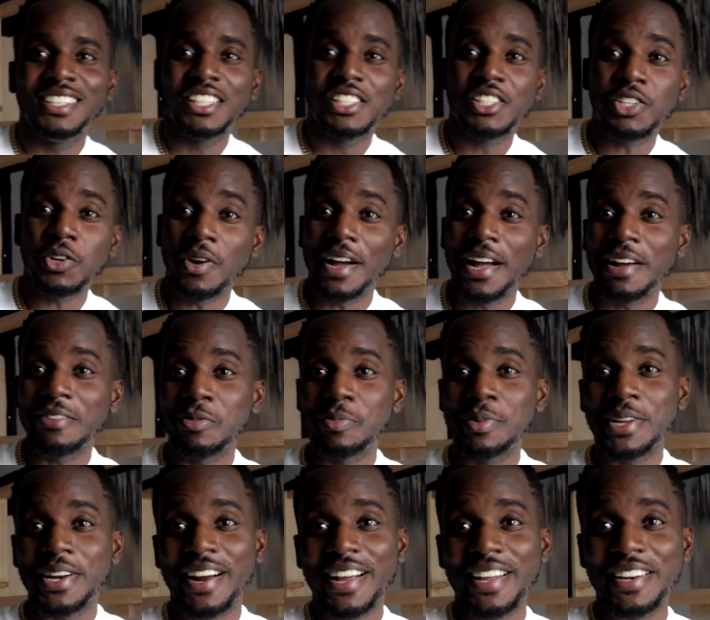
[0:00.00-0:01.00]
So I have a
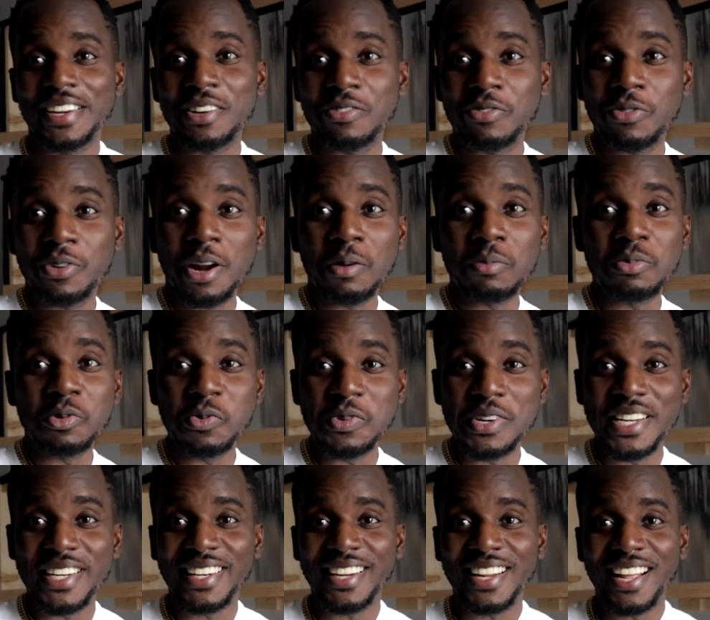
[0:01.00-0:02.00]
better idea of what I'm
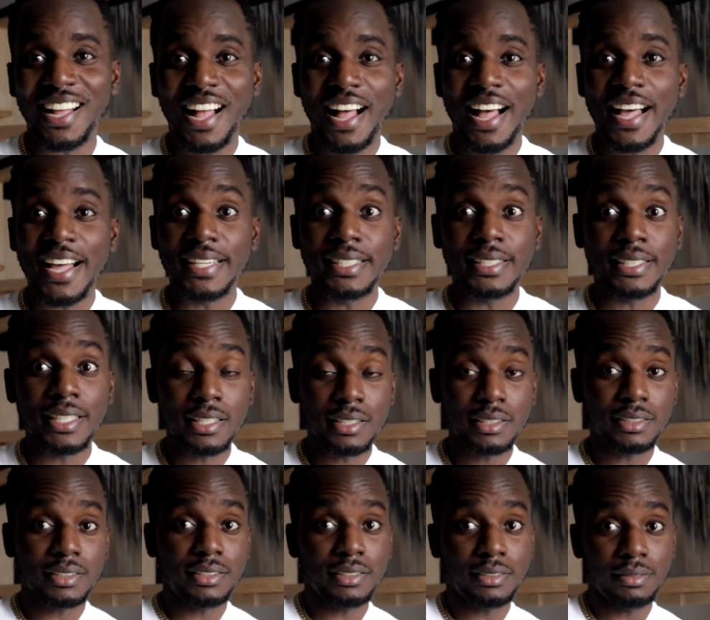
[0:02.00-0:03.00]
doing. I
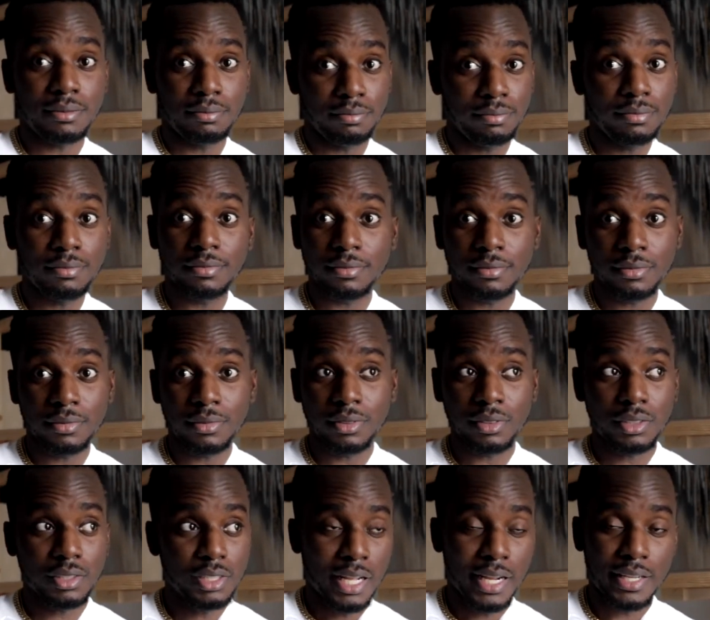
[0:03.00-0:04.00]
didn't
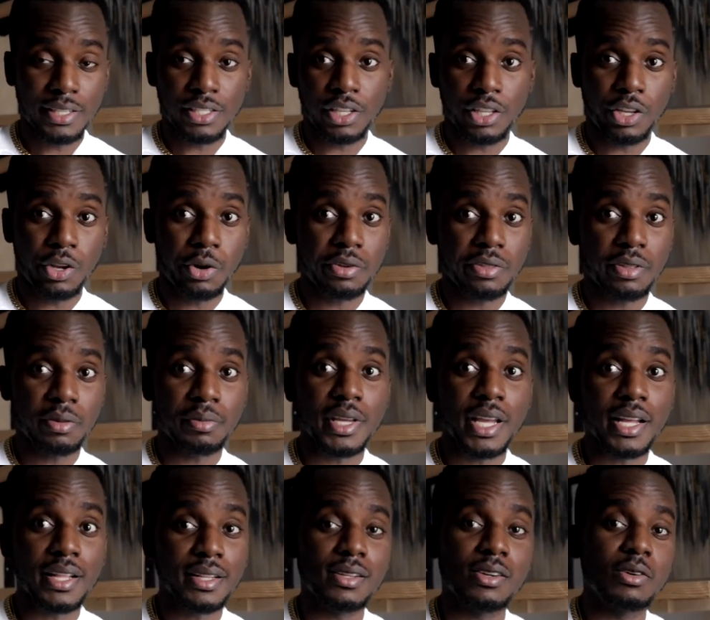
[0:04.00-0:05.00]
like secure them
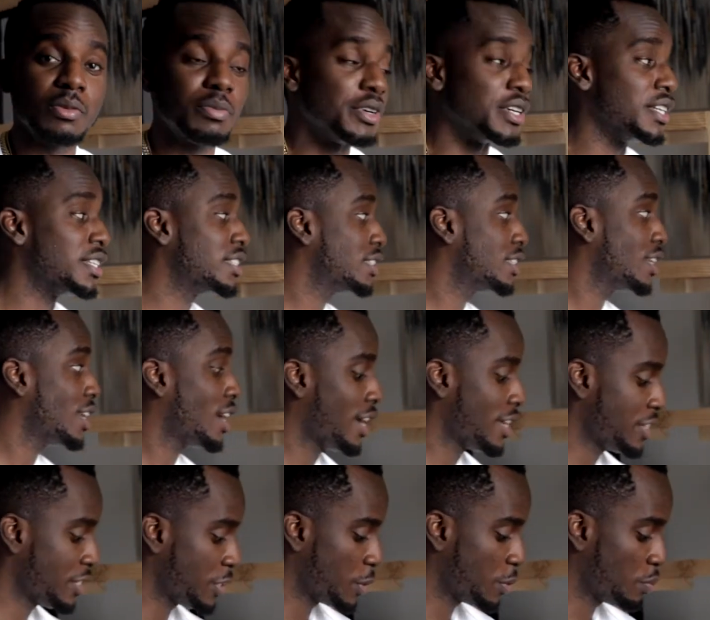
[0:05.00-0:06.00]
yet though, but I
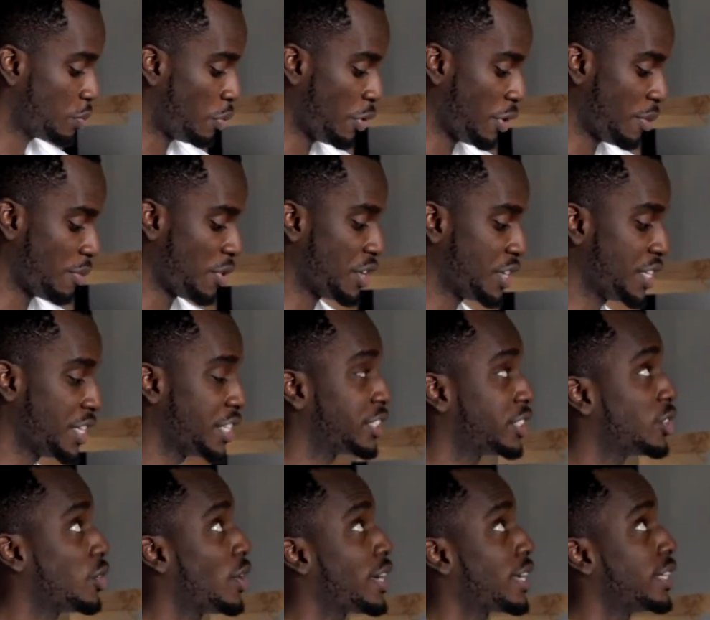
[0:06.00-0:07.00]
just put them on there
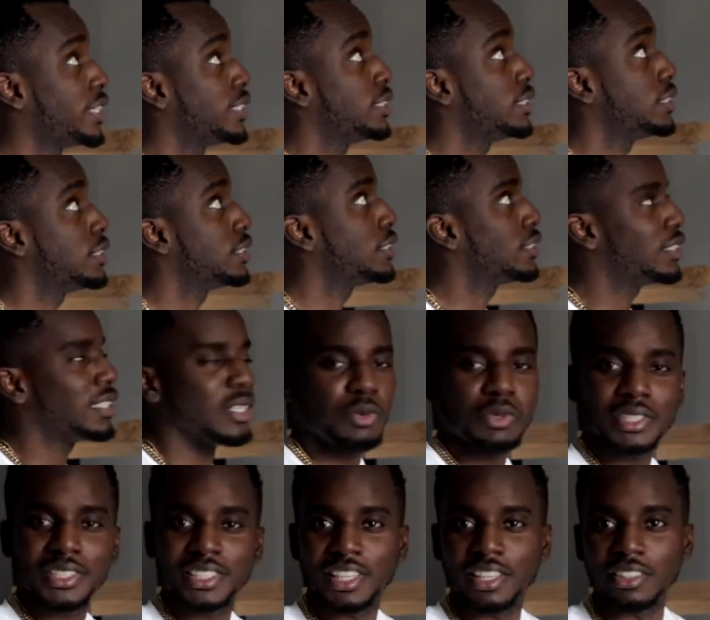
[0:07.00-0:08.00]
so I can see
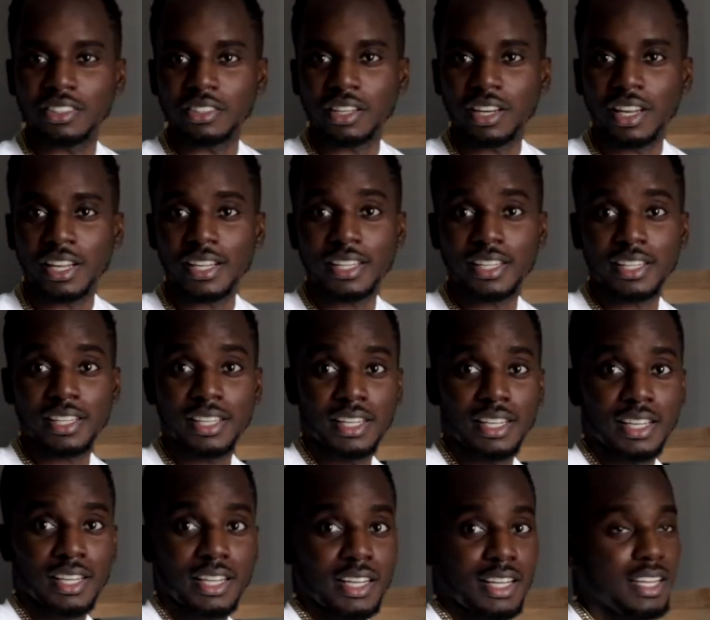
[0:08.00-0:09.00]
what it's gonna look like.
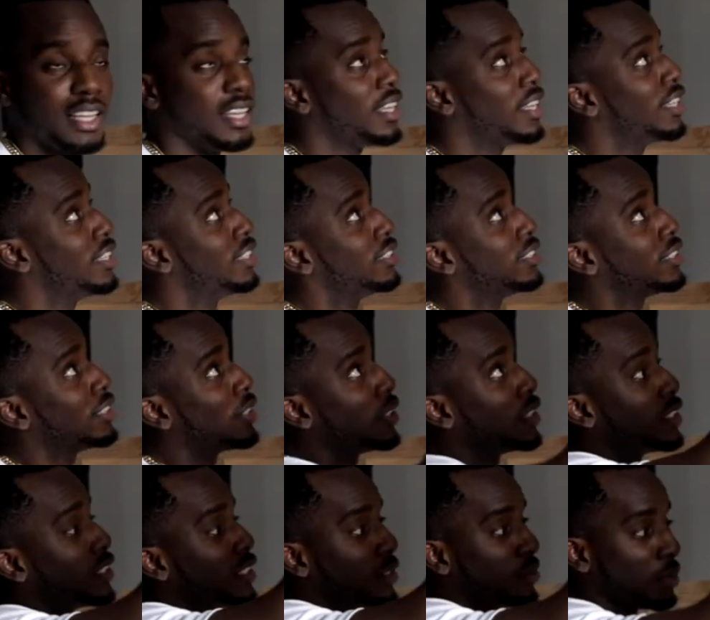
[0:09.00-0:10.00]
So
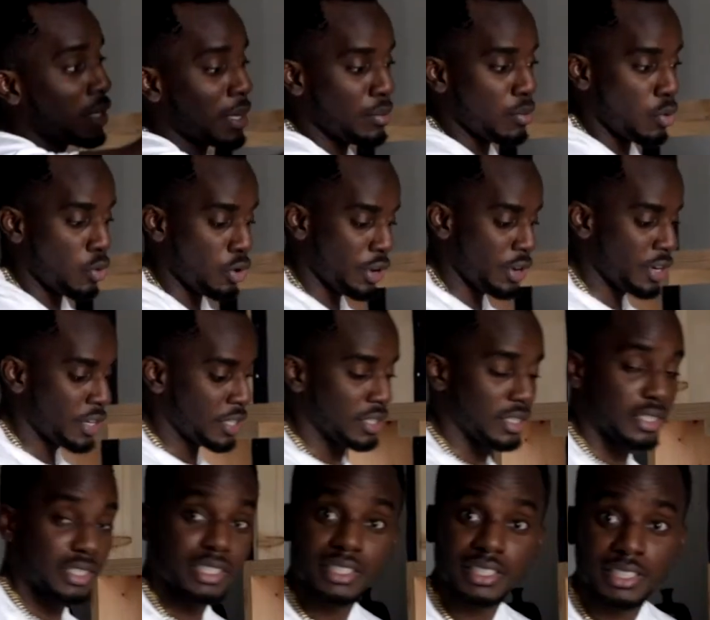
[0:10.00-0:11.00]
this is my border,
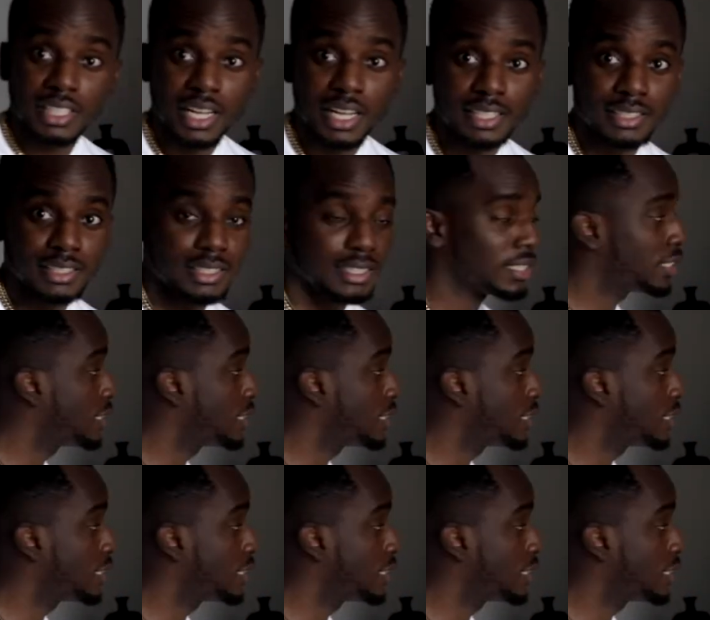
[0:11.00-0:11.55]
the sides.